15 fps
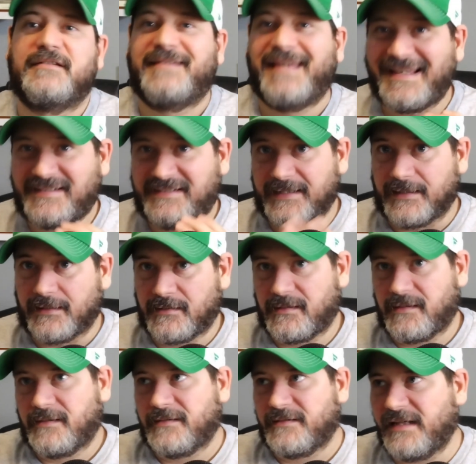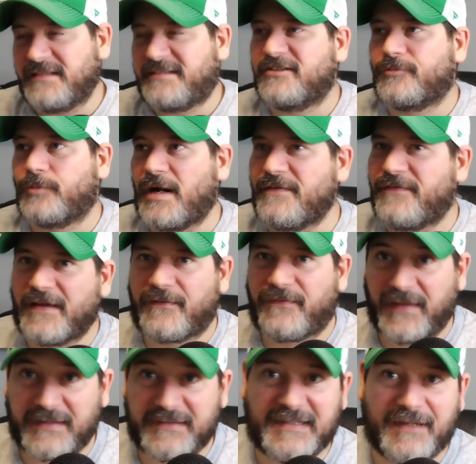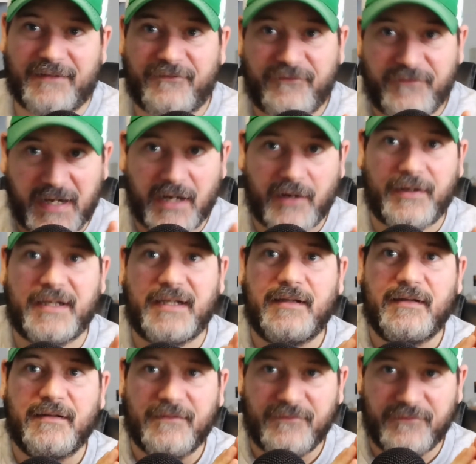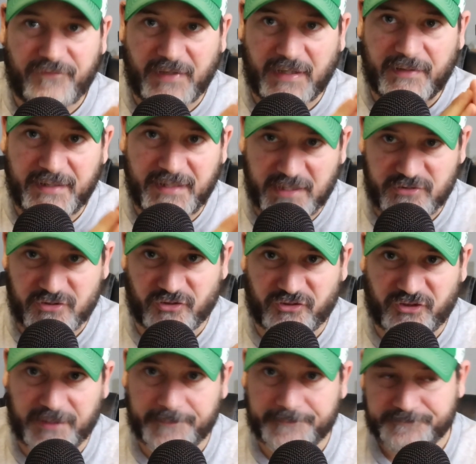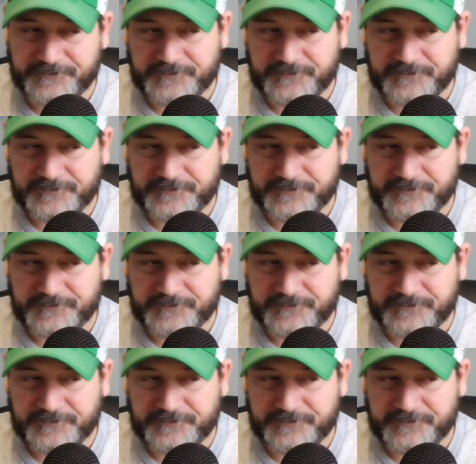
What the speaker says: Testing. This is where I think things get very, very interesting.